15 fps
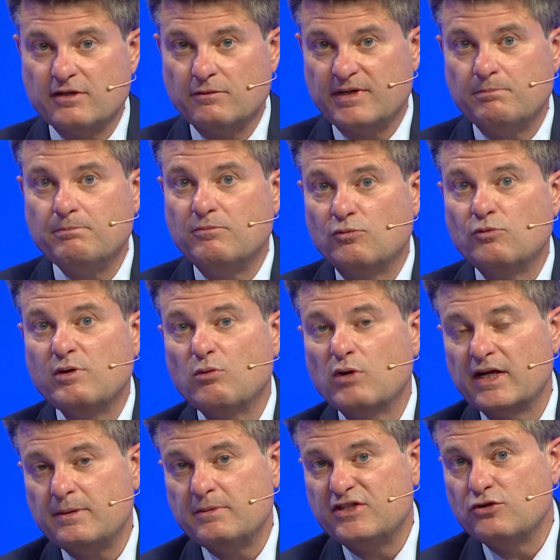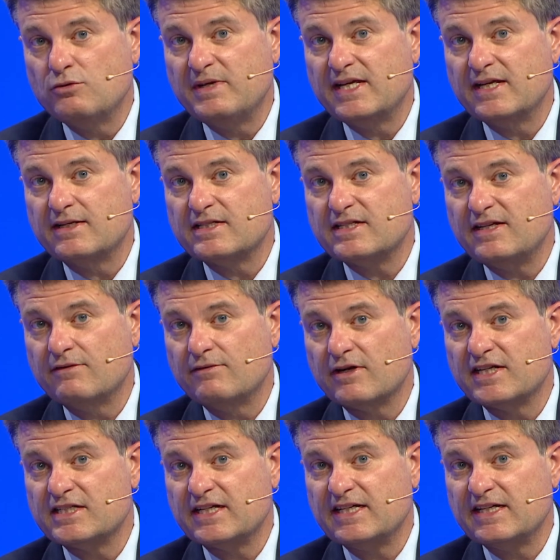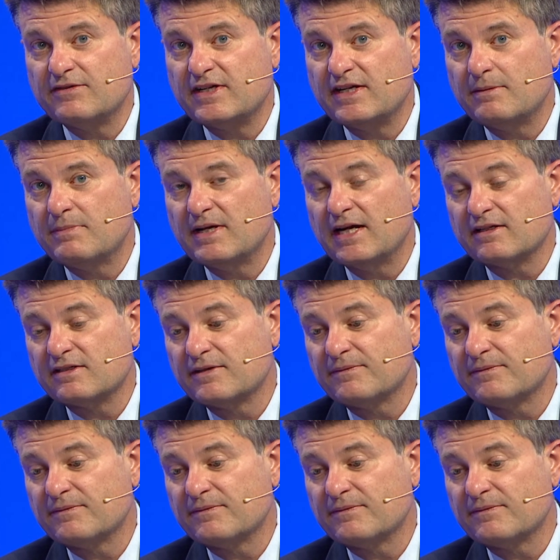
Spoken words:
that we really do begin to see a very significant impact.